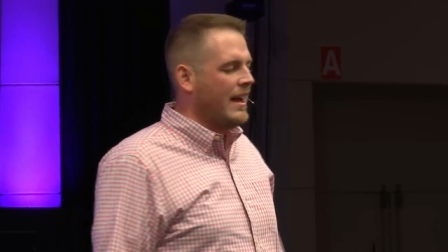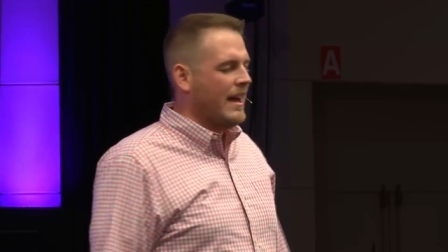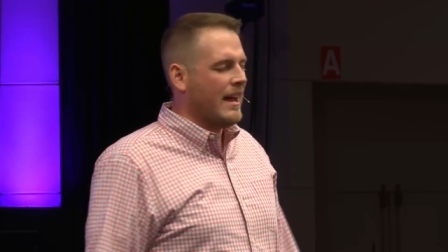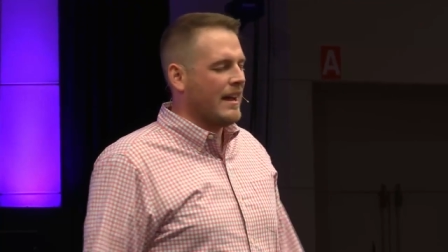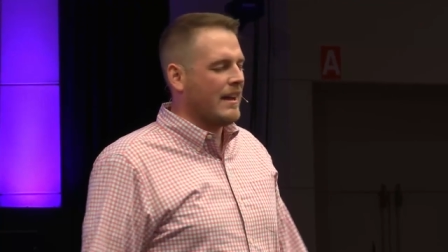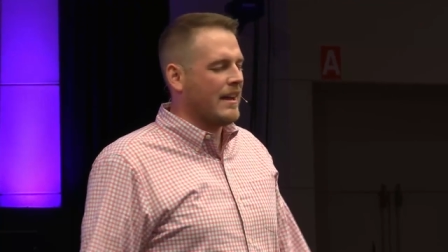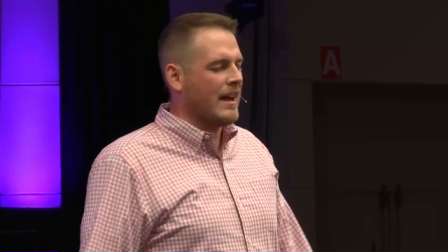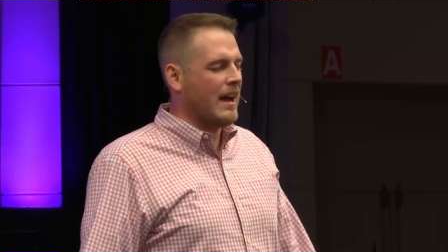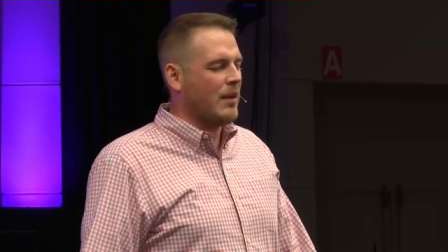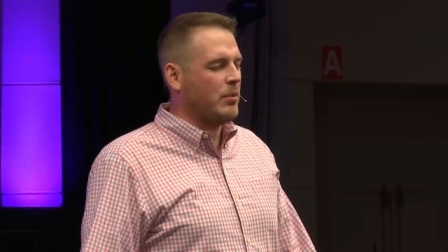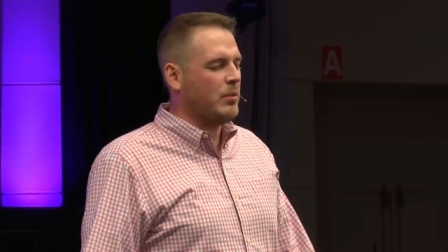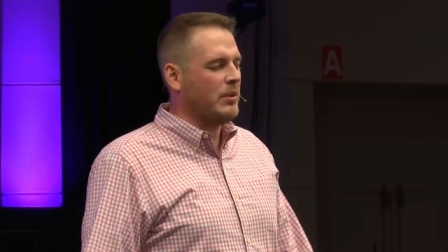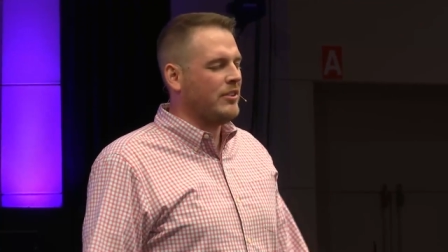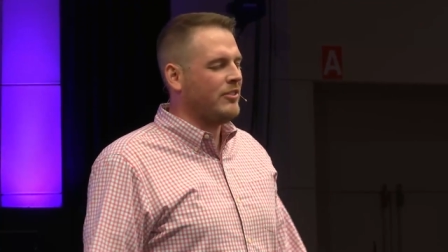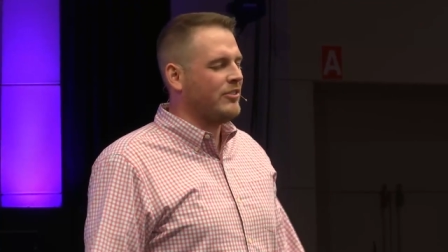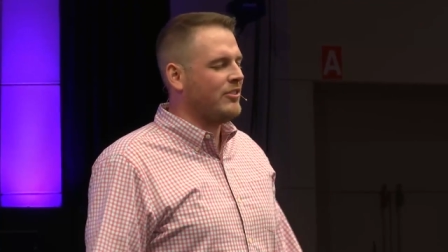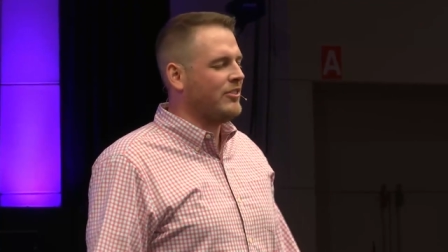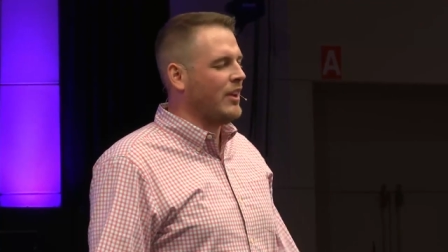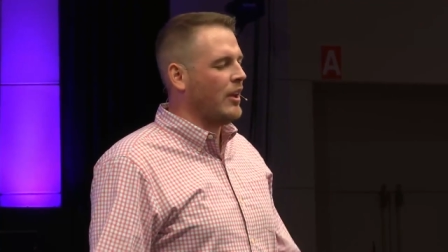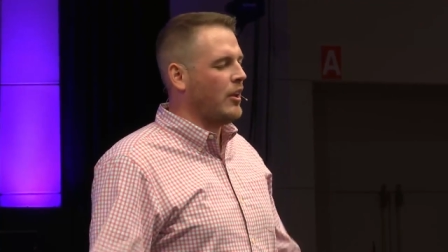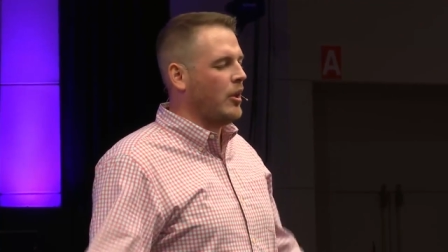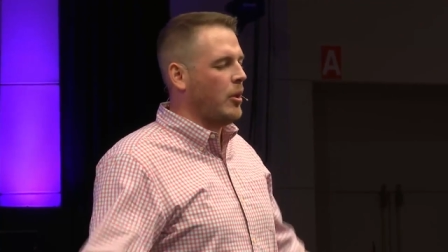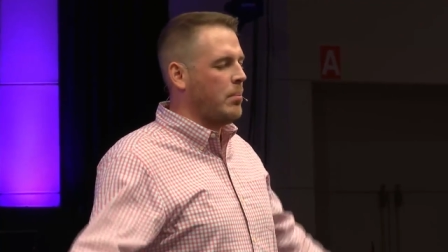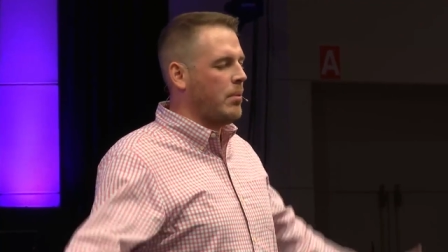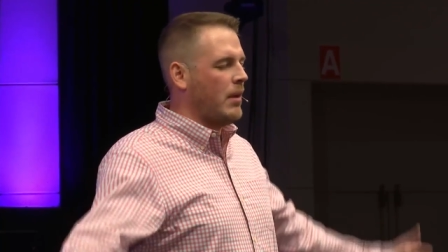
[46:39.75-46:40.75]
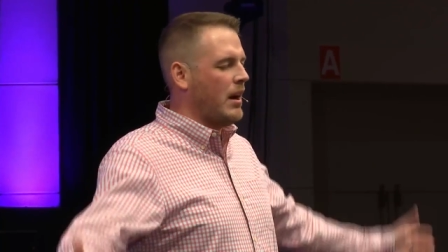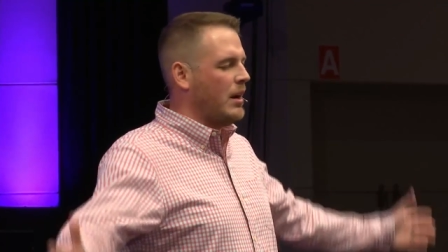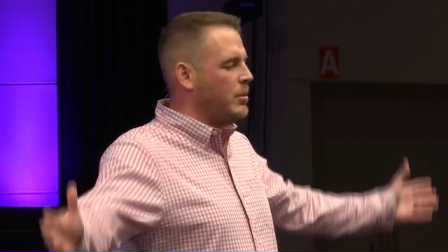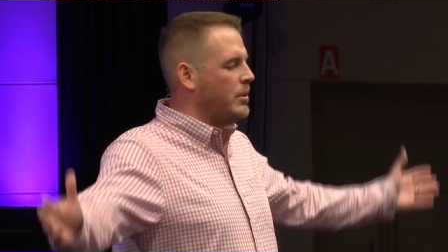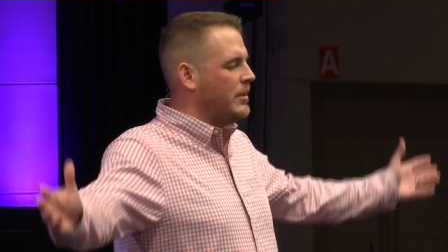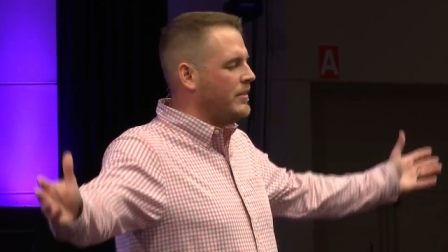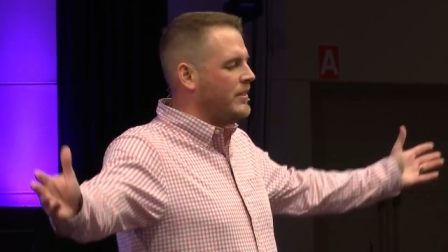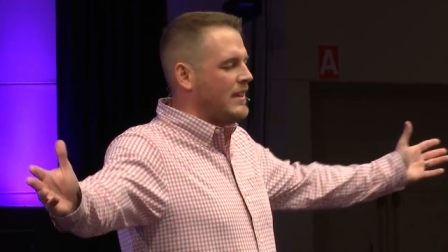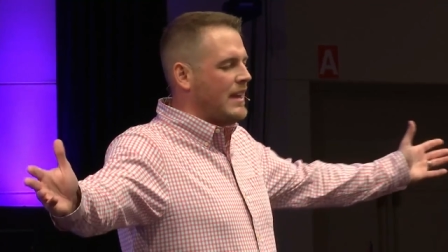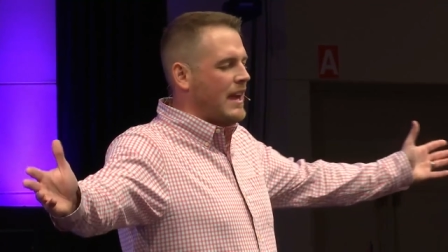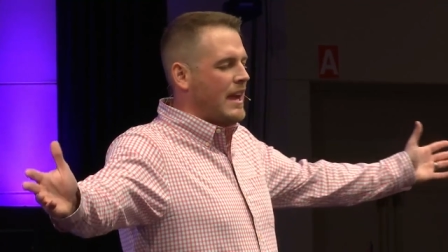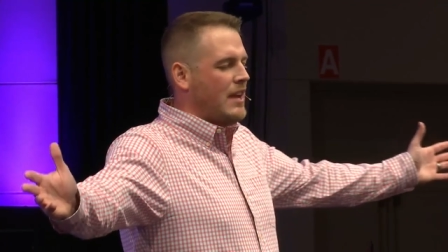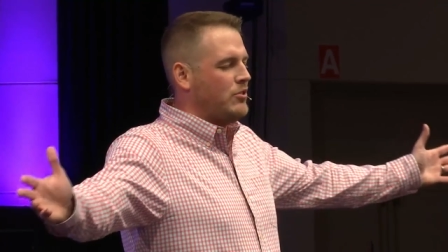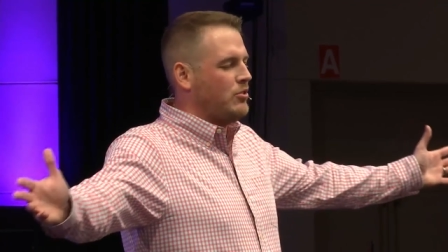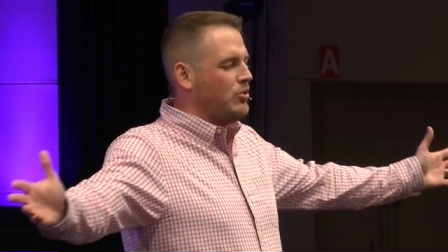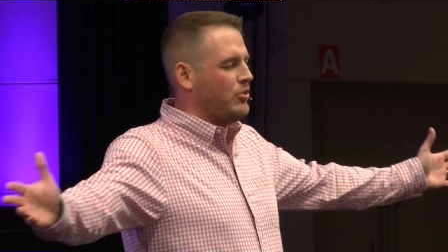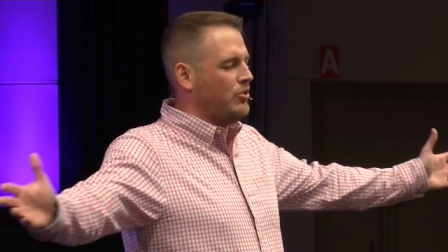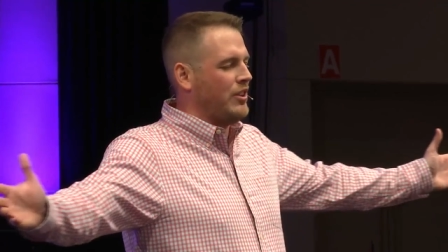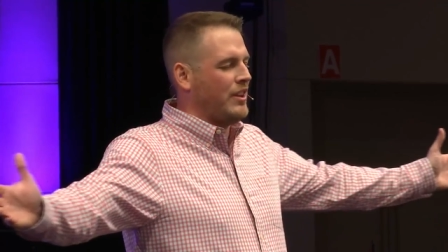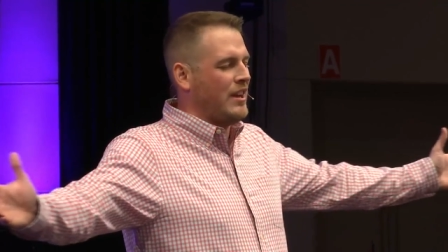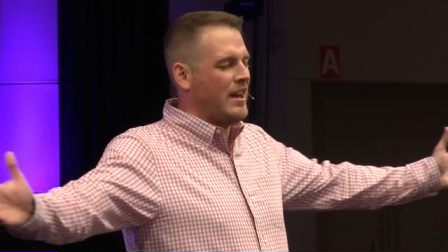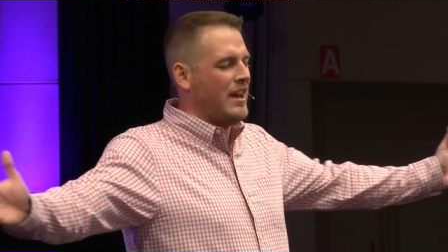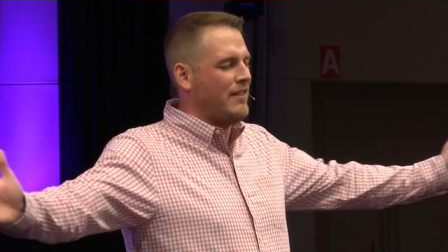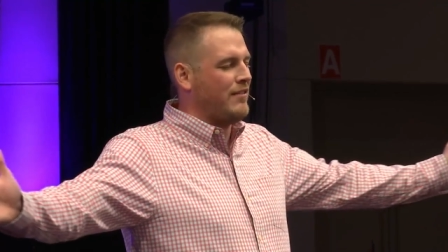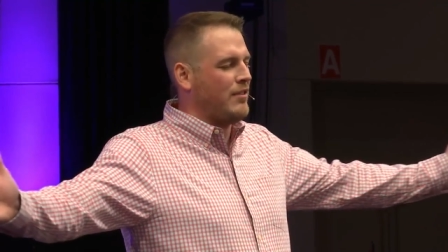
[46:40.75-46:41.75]
And God, we celebrate with the angels
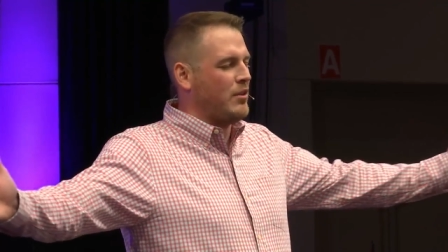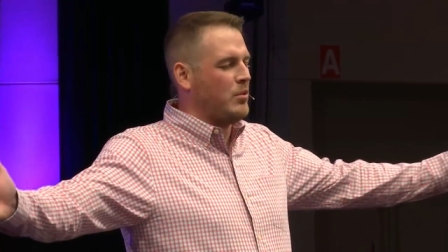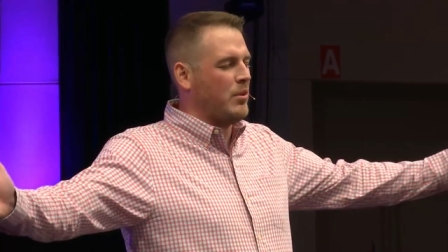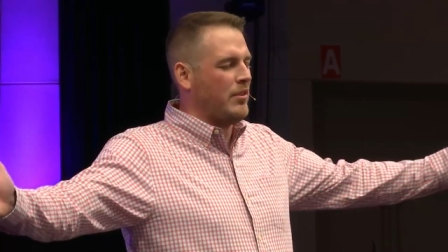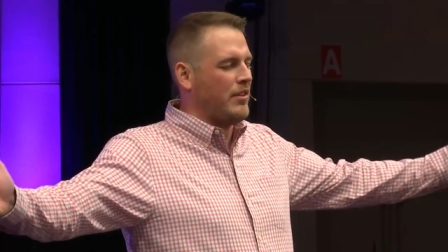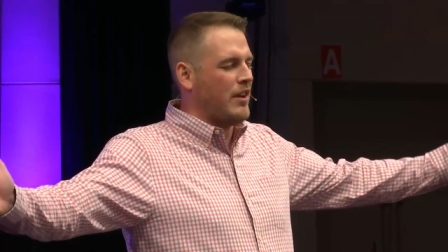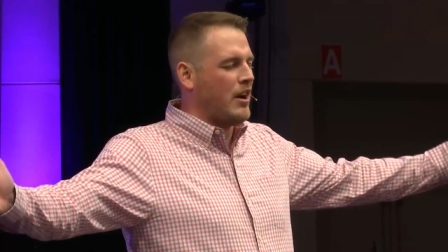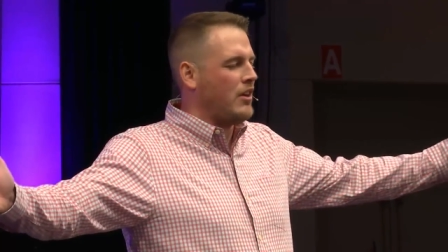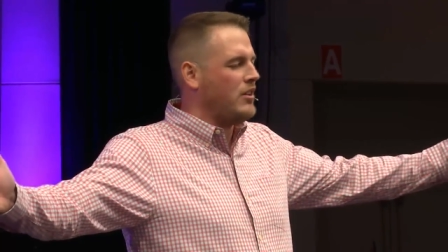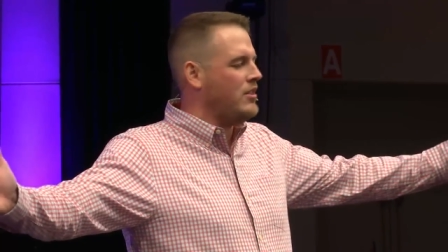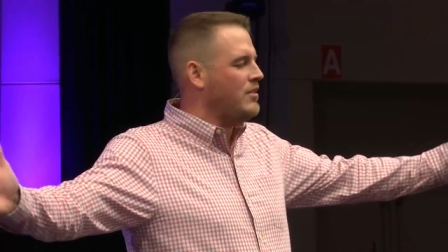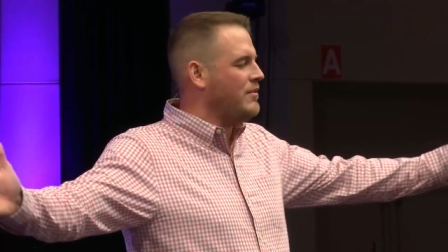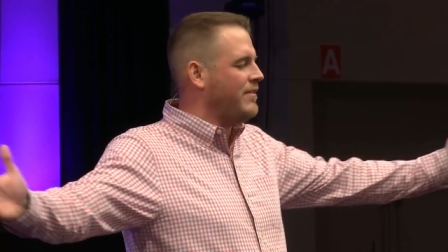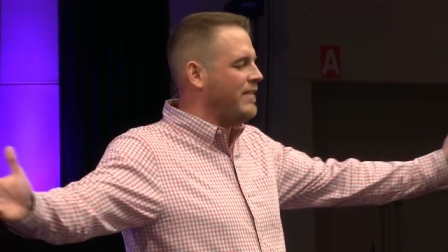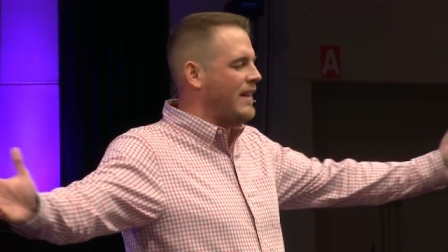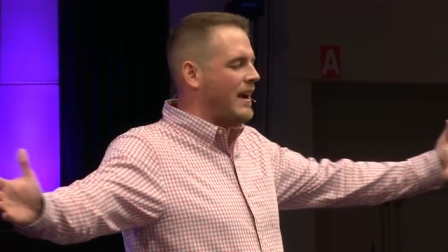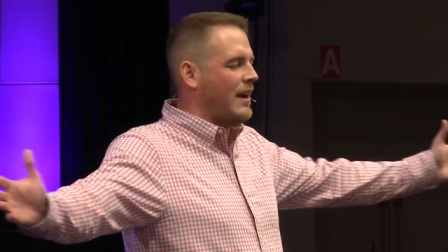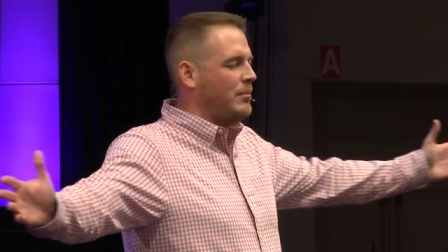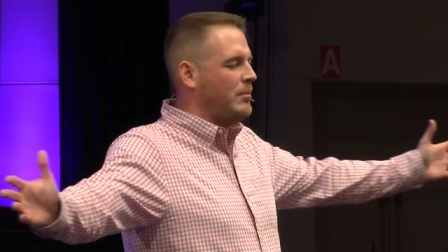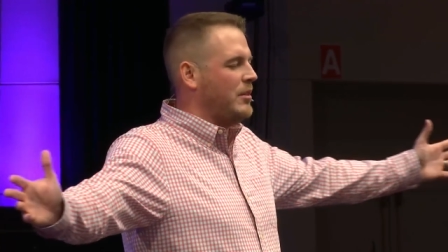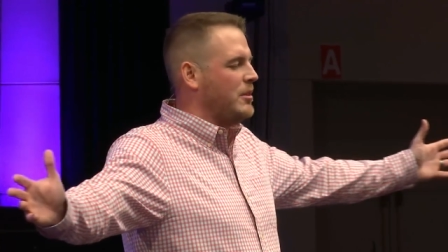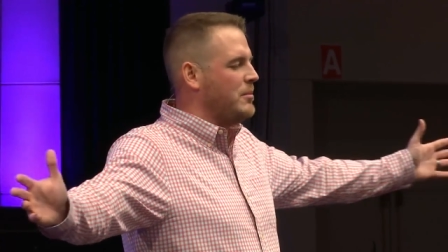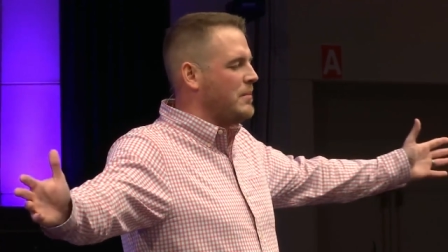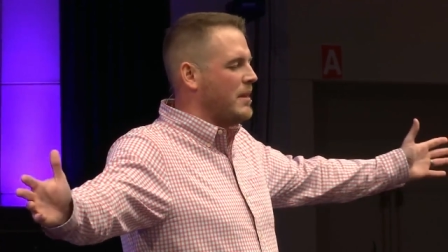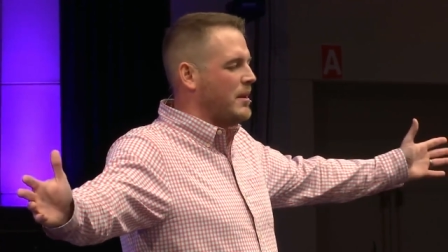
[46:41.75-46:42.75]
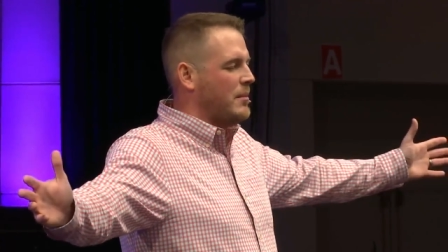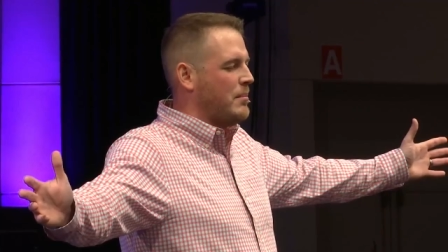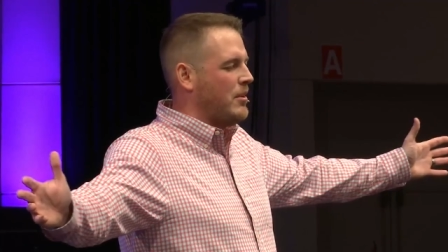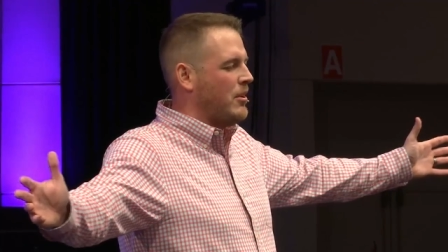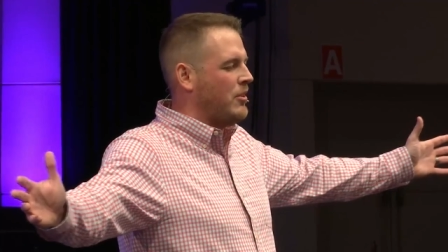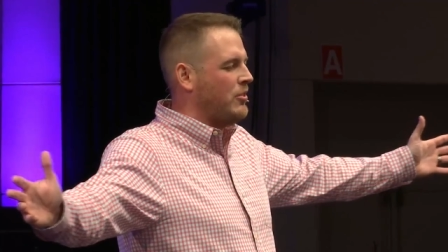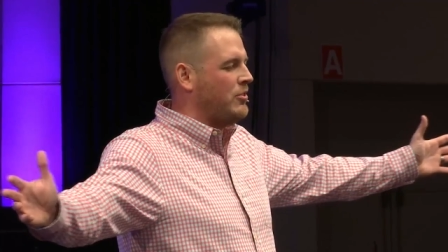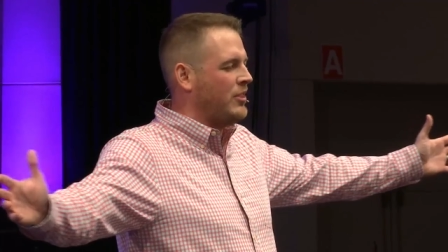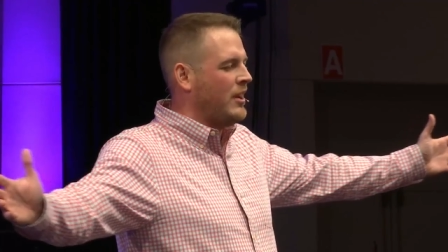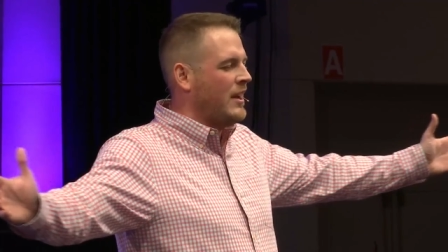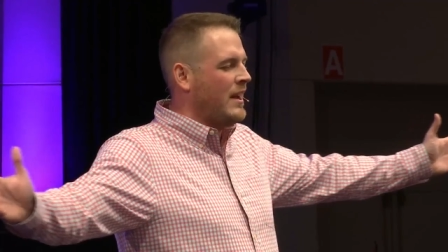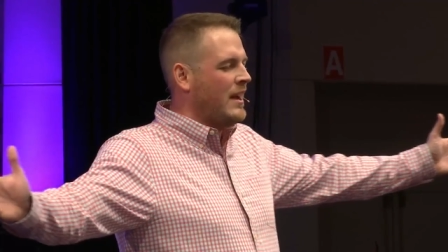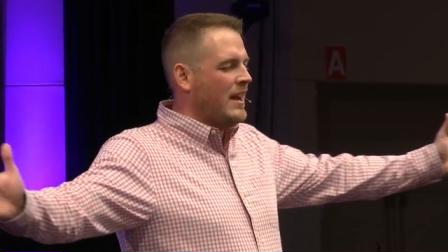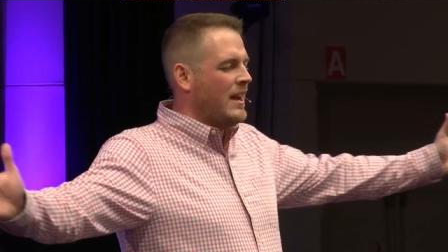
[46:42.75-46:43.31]
in heaven, with our new family members,